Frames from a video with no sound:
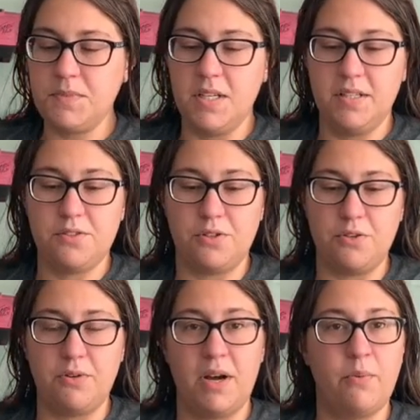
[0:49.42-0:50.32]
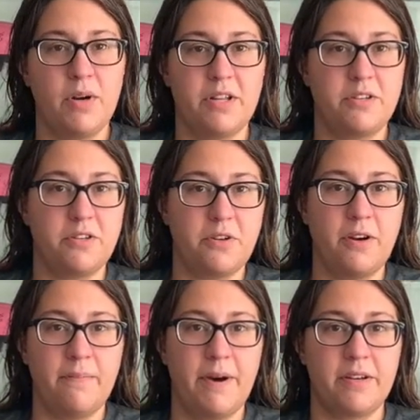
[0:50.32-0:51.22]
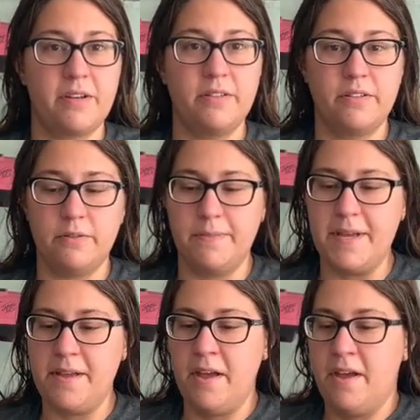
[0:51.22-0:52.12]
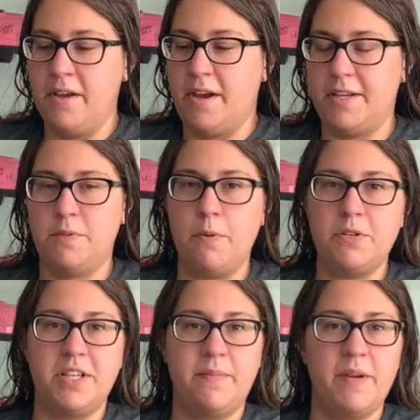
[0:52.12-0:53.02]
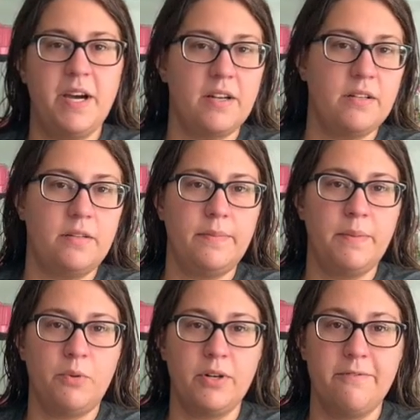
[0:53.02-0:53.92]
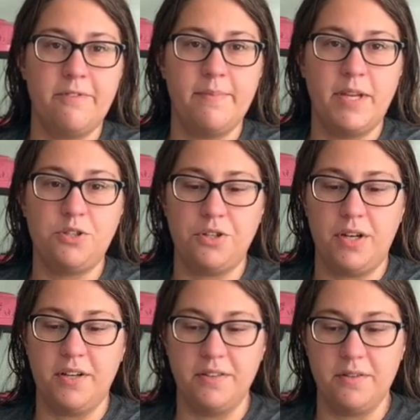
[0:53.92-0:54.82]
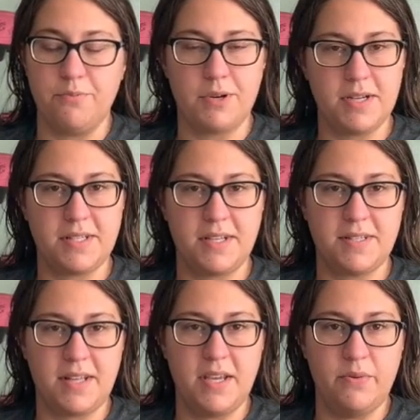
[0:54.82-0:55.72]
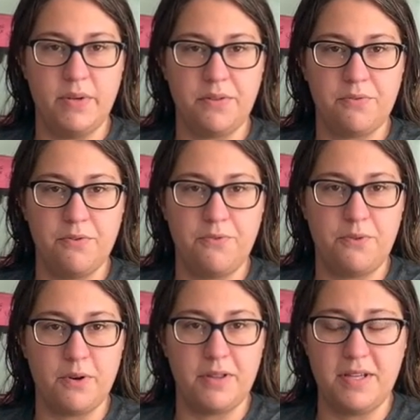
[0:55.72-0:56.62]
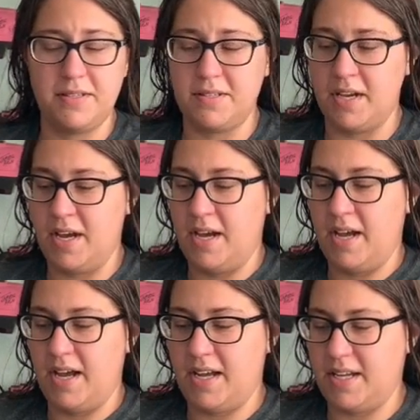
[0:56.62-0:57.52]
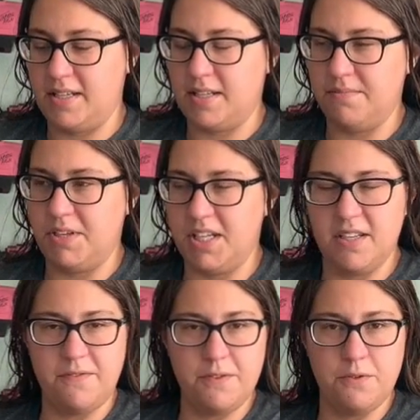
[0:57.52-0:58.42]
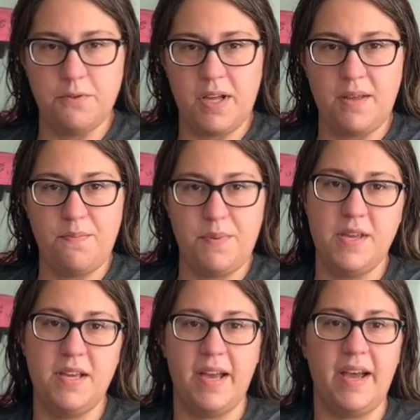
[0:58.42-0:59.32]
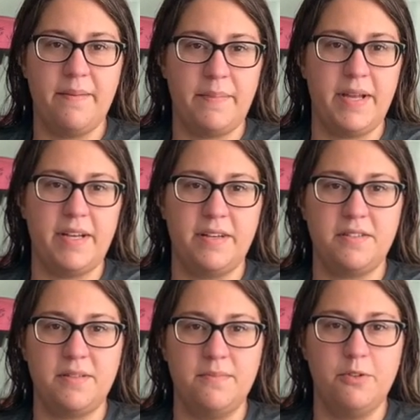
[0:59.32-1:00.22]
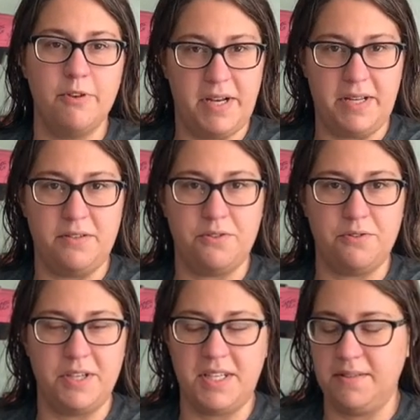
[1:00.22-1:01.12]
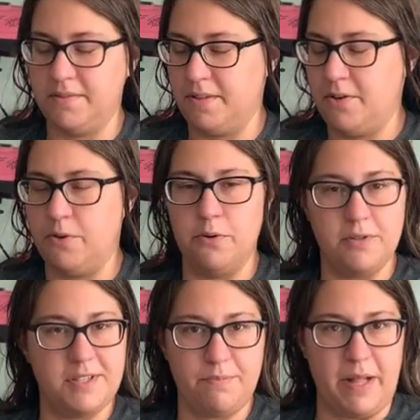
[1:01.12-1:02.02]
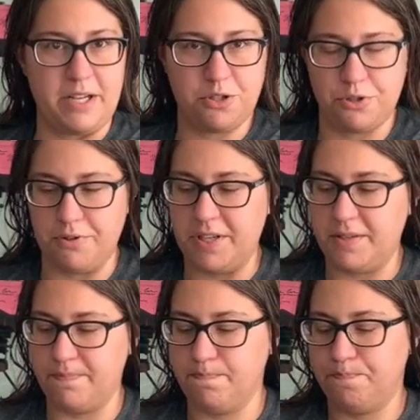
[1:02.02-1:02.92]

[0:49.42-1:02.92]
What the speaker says: So I wanted to talk about it a little bit. I spoke to him and got a little bit more information on the process that he went through for this, and I'm going to give you a peek at my custom greeting screen or splash screen.